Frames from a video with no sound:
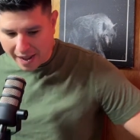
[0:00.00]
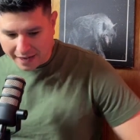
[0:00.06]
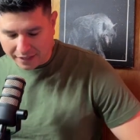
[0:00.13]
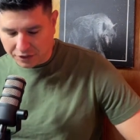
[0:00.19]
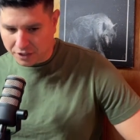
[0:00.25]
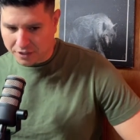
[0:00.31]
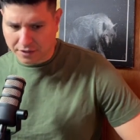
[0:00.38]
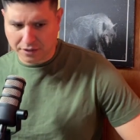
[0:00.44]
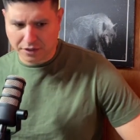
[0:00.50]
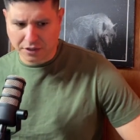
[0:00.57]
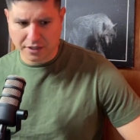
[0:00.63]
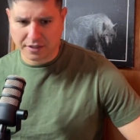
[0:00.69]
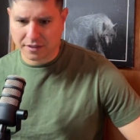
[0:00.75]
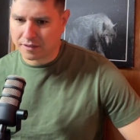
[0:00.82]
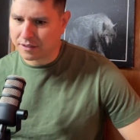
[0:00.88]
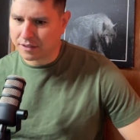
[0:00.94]
and just
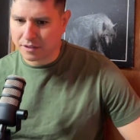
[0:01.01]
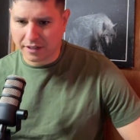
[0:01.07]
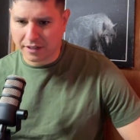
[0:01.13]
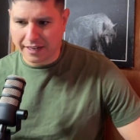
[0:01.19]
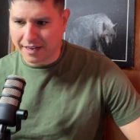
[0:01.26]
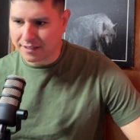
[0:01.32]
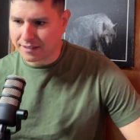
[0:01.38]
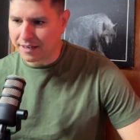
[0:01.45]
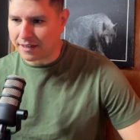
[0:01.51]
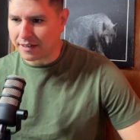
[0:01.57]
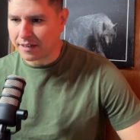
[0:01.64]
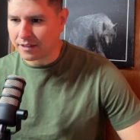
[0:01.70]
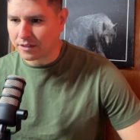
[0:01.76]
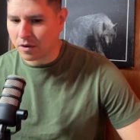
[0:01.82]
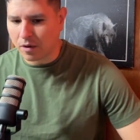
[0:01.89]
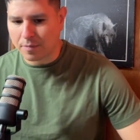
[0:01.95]
just like I said,
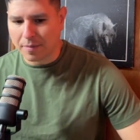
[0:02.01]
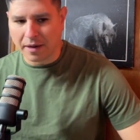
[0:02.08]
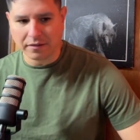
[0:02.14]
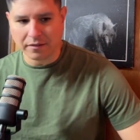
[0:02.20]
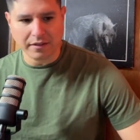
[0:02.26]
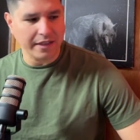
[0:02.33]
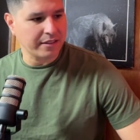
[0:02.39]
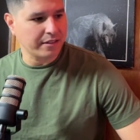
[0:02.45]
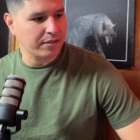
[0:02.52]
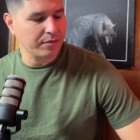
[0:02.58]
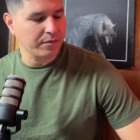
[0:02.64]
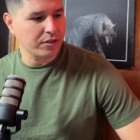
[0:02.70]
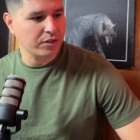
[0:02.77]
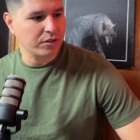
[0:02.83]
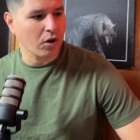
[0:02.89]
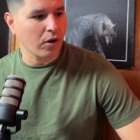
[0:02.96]
it's all about it's
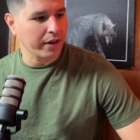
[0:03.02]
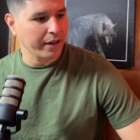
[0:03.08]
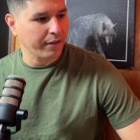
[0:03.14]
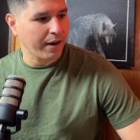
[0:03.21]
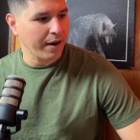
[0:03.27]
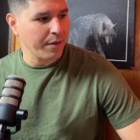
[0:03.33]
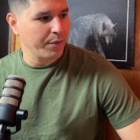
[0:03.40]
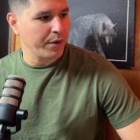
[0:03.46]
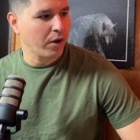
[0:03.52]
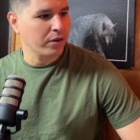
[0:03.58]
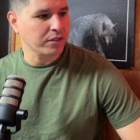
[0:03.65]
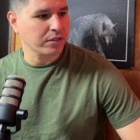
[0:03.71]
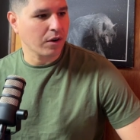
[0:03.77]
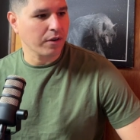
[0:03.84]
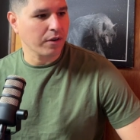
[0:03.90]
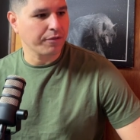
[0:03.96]
starting, right? We all
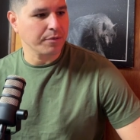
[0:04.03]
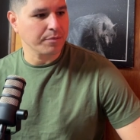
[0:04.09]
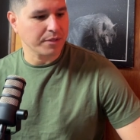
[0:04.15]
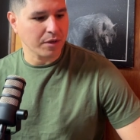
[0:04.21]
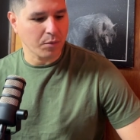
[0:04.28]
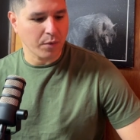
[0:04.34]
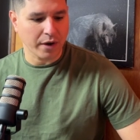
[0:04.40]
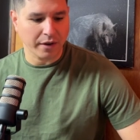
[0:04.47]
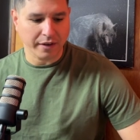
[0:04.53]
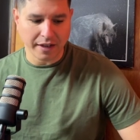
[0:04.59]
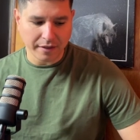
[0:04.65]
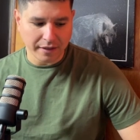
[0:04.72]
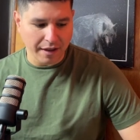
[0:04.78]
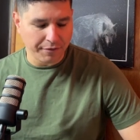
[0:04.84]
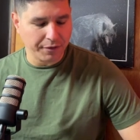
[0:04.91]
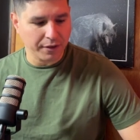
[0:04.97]
start from somewhere,
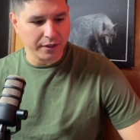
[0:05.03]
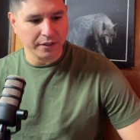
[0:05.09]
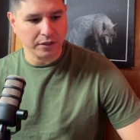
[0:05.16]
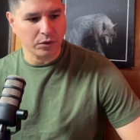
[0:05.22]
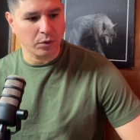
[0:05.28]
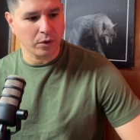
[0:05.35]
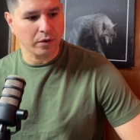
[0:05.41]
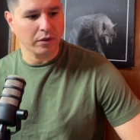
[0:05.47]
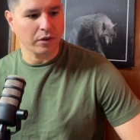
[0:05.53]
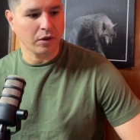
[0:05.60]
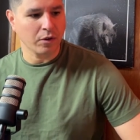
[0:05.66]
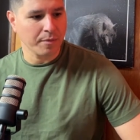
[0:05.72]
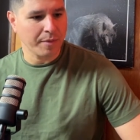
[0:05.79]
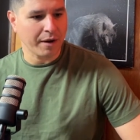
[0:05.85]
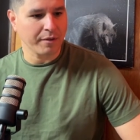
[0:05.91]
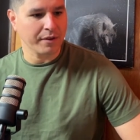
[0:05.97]
get that foot in the door,
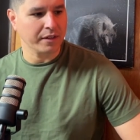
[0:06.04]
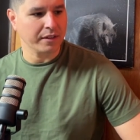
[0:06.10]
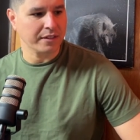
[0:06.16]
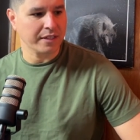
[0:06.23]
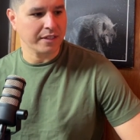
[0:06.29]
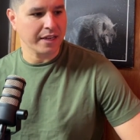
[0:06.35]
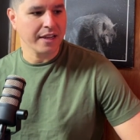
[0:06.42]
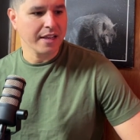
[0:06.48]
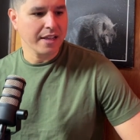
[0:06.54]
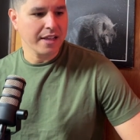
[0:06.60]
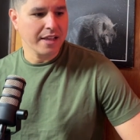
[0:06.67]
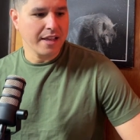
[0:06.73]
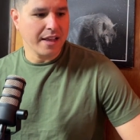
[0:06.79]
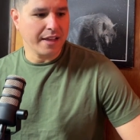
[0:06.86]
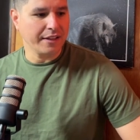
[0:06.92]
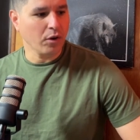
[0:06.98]
learn about real estate.
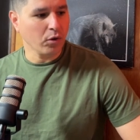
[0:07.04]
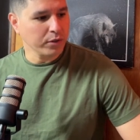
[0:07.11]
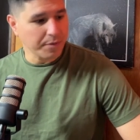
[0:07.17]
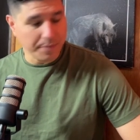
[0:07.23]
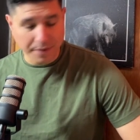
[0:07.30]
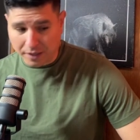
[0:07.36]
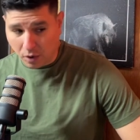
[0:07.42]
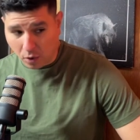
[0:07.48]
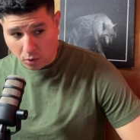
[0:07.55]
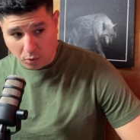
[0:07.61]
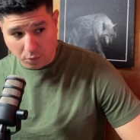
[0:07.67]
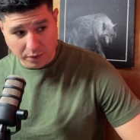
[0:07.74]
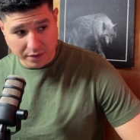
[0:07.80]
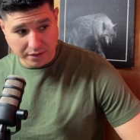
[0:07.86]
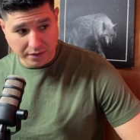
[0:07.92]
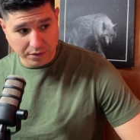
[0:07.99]
And the ultimate goal
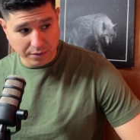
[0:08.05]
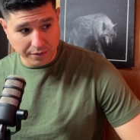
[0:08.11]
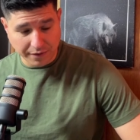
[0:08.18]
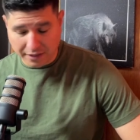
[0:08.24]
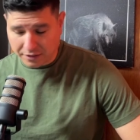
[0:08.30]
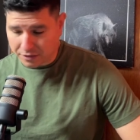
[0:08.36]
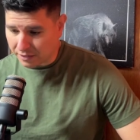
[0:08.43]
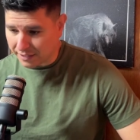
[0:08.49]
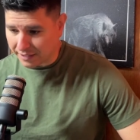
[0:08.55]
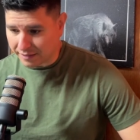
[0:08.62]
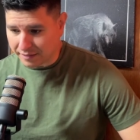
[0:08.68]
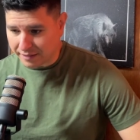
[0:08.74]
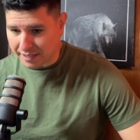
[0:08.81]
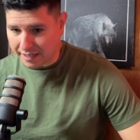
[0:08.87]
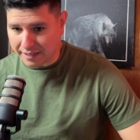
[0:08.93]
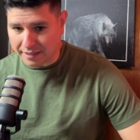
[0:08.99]
was to eventually
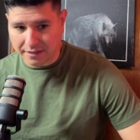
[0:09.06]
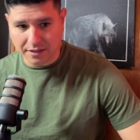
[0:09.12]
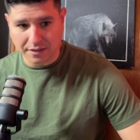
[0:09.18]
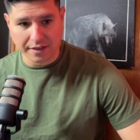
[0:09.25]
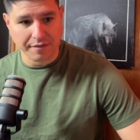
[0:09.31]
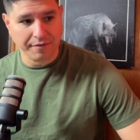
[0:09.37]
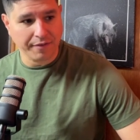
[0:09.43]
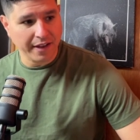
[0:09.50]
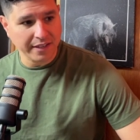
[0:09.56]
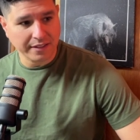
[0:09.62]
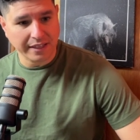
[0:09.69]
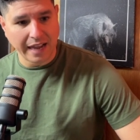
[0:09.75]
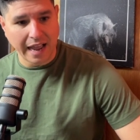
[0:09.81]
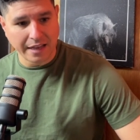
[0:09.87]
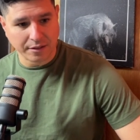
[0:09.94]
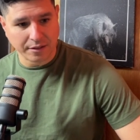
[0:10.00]
get into the
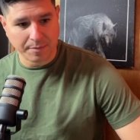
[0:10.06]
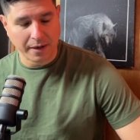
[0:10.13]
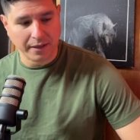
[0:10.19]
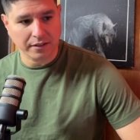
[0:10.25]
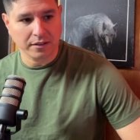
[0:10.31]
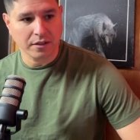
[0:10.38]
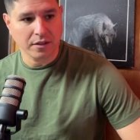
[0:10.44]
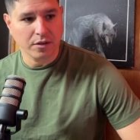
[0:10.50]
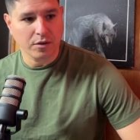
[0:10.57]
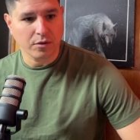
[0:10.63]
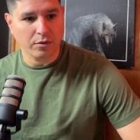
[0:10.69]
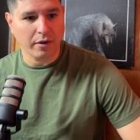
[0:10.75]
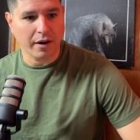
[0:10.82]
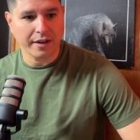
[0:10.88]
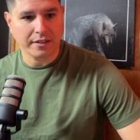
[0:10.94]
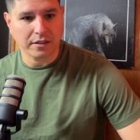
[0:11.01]
investing aspect,
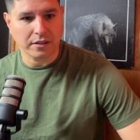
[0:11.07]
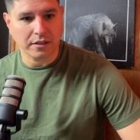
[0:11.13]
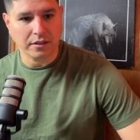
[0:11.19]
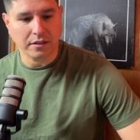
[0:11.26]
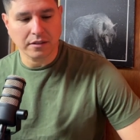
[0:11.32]
right? To